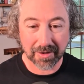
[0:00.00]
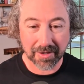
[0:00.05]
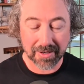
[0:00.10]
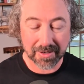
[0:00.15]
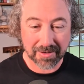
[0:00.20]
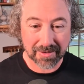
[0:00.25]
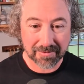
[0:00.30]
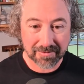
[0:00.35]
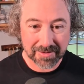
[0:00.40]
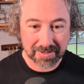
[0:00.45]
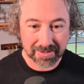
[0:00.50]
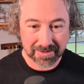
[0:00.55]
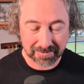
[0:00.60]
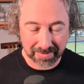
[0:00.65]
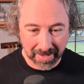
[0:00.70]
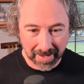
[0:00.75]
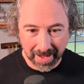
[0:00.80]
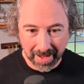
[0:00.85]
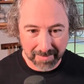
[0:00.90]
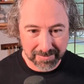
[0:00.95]
it just
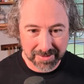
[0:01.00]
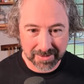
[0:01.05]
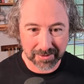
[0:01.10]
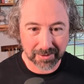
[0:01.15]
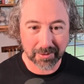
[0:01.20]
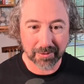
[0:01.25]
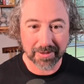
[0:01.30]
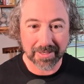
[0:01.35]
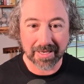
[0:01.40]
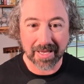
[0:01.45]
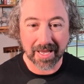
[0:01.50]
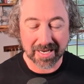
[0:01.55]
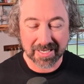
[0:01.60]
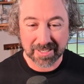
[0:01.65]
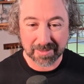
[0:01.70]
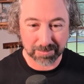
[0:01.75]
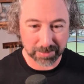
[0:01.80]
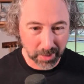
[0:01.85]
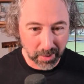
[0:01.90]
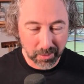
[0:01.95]
absolutely
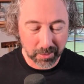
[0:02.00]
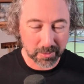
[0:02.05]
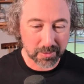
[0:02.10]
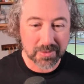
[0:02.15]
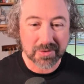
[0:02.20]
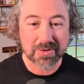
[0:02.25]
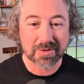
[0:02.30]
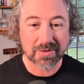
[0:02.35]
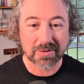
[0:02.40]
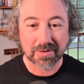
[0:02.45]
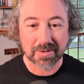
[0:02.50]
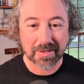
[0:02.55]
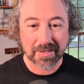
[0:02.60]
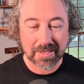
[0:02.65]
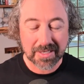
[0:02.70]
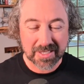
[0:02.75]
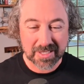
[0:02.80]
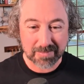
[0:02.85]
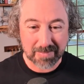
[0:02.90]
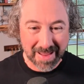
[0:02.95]
explodes
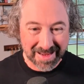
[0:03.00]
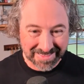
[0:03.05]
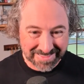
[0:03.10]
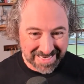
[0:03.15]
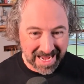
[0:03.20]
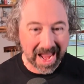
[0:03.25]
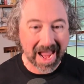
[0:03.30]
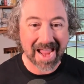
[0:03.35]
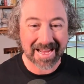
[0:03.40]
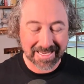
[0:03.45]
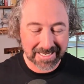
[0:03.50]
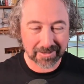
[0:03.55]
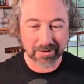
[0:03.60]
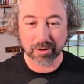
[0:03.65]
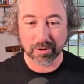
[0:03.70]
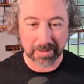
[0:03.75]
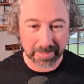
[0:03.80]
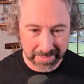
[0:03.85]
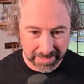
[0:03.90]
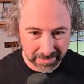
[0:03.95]

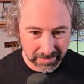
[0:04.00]
spectacularly,